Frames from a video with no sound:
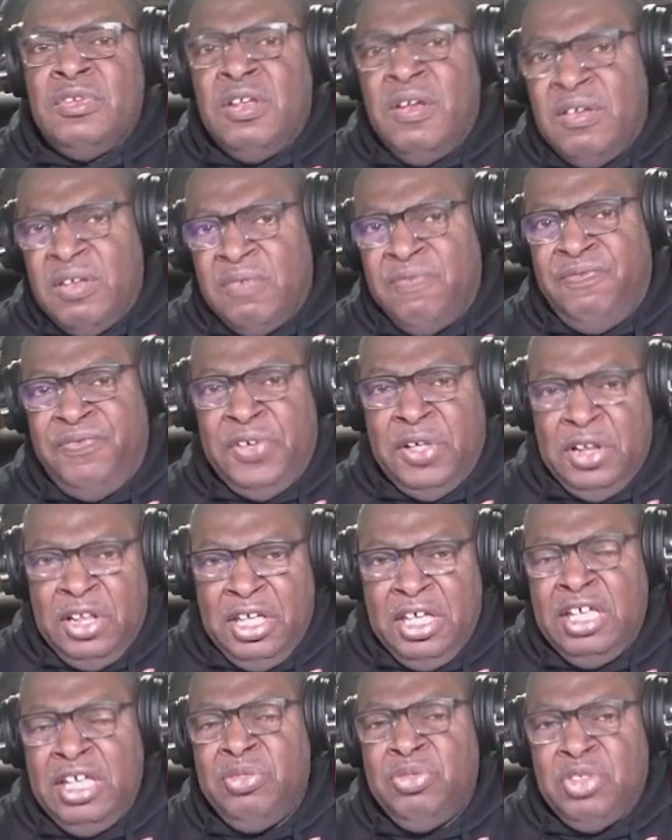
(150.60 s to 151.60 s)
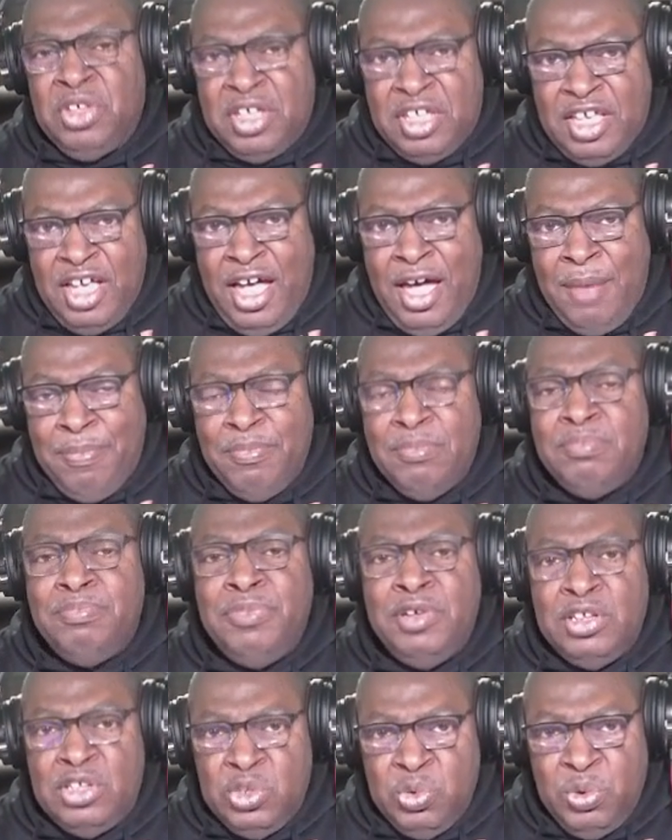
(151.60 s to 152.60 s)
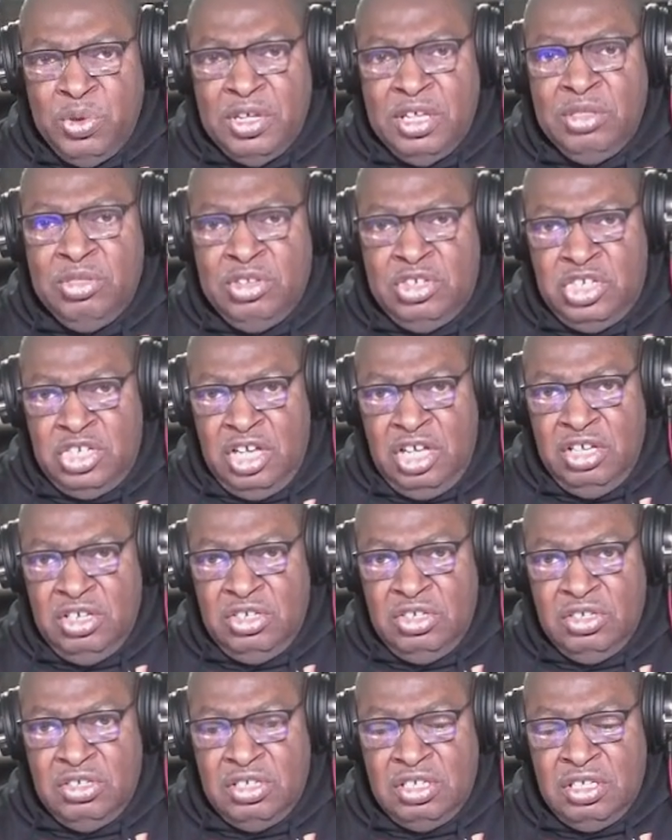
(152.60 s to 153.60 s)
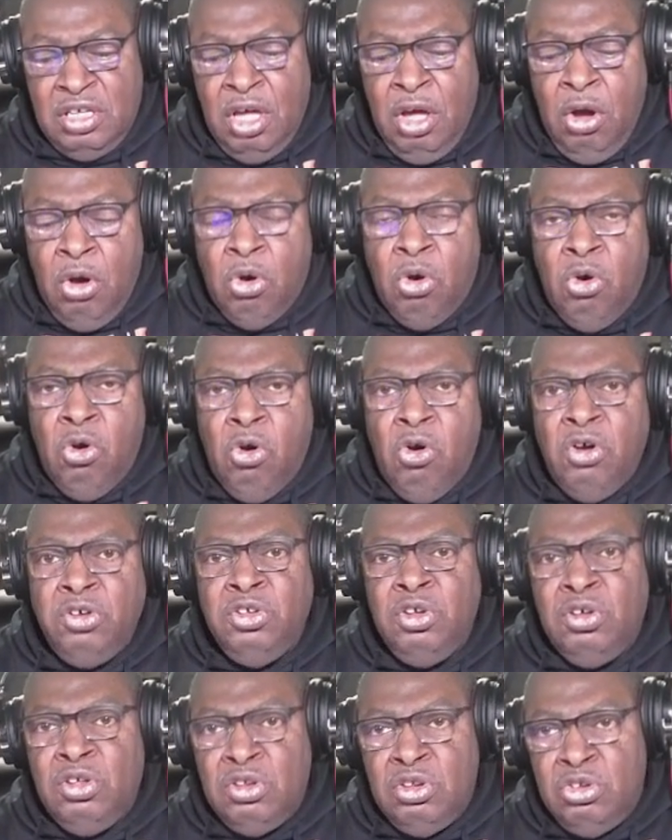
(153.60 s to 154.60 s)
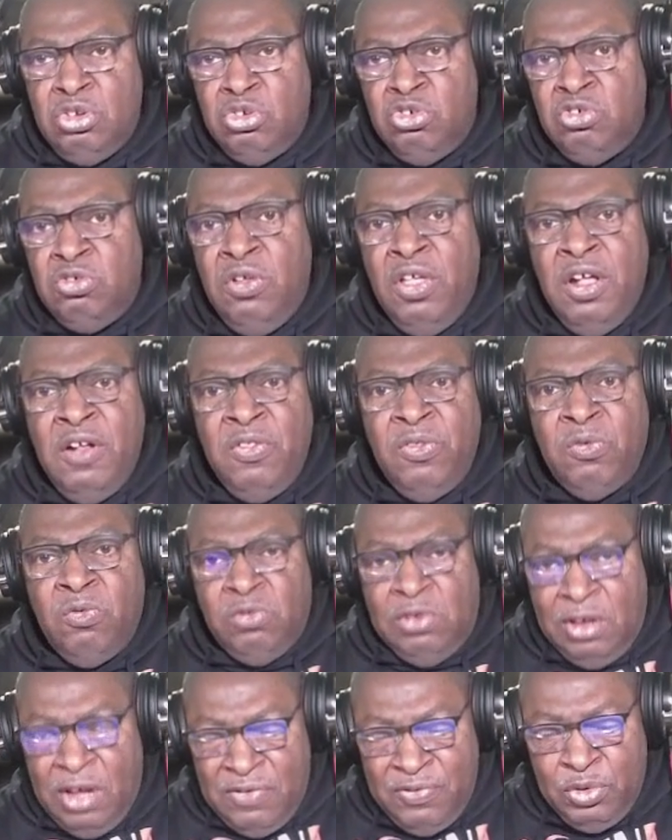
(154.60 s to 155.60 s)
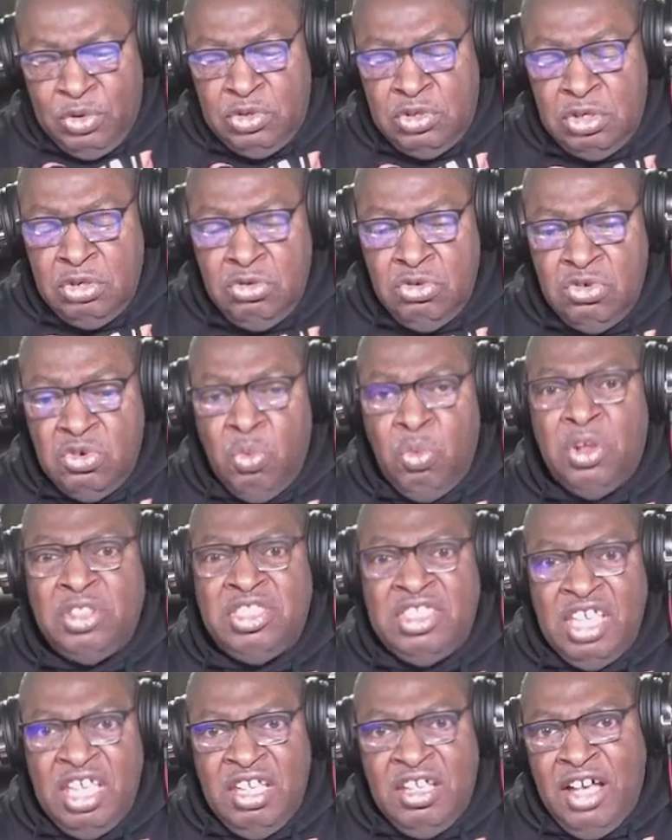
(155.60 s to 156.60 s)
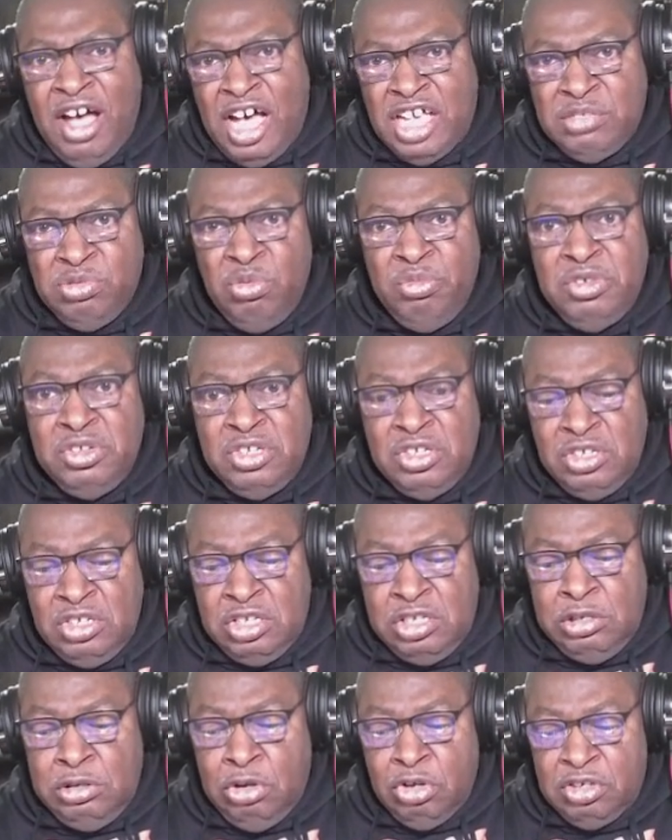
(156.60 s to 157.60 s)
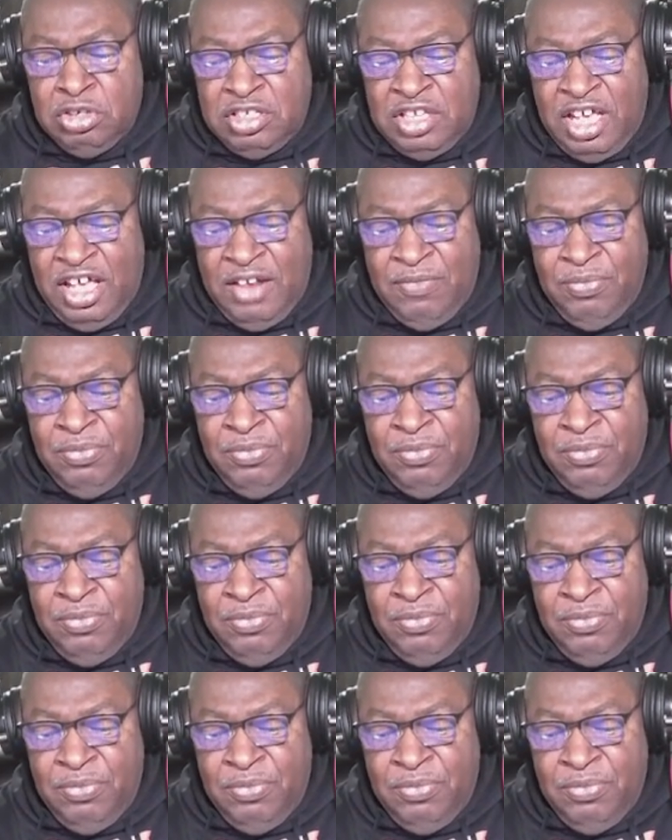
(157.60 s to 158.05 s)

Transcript: Filling in the gap between the changes. Or you can do level 2, what the gospel musicians looked at.